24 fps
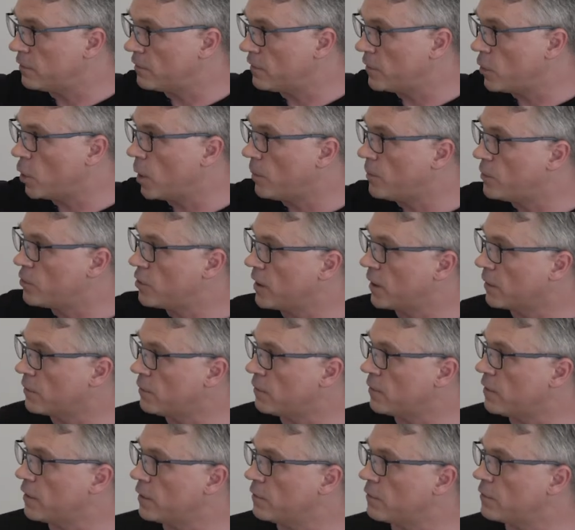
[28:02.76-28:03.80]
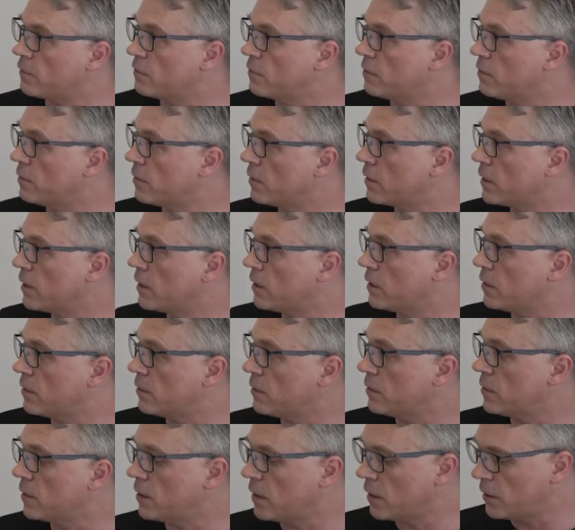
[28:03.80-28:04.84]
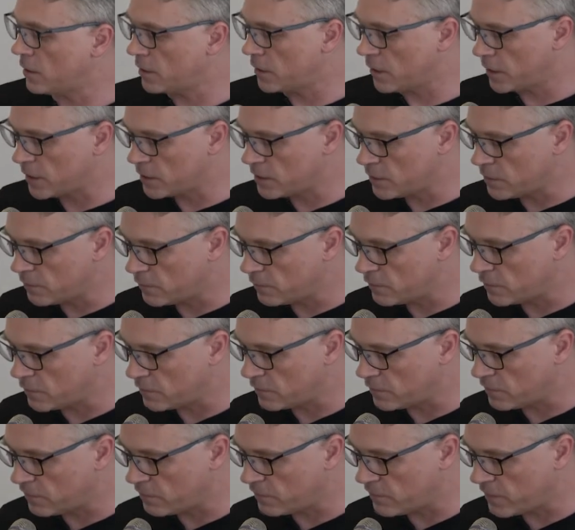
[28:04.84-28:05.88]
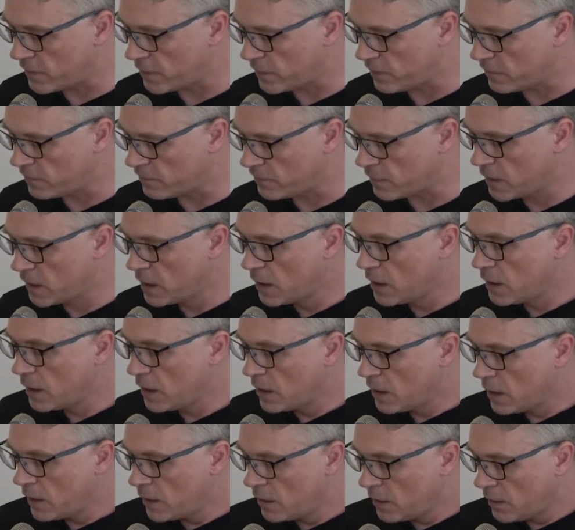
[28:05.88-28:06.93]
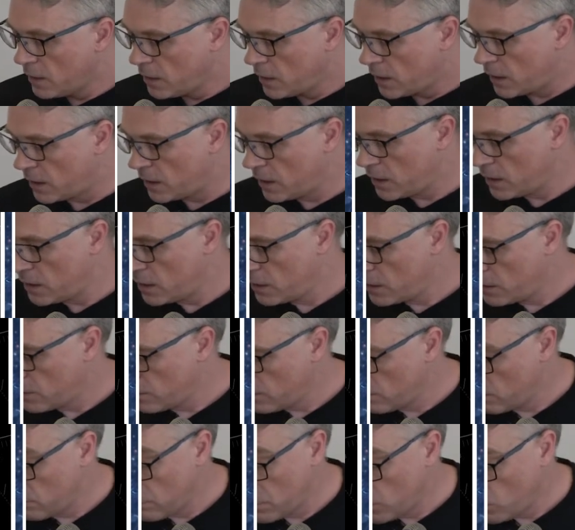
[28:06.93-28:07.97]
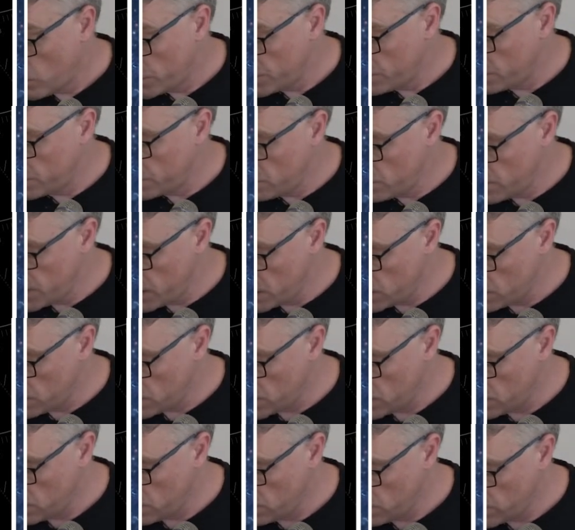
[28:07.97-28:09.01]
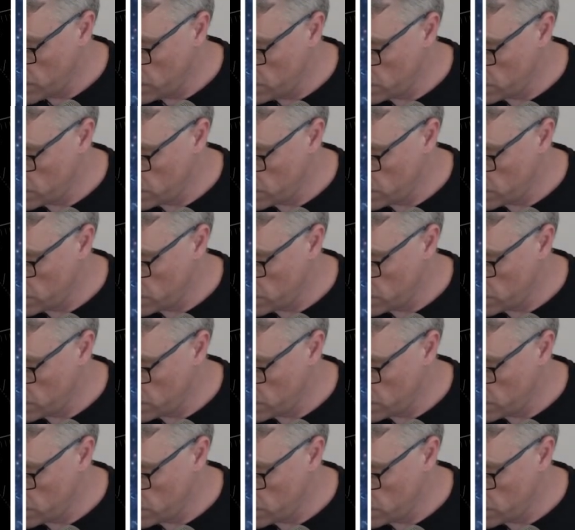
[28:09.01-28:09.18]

is the object that they saw in 1965. What does it all mean? Well,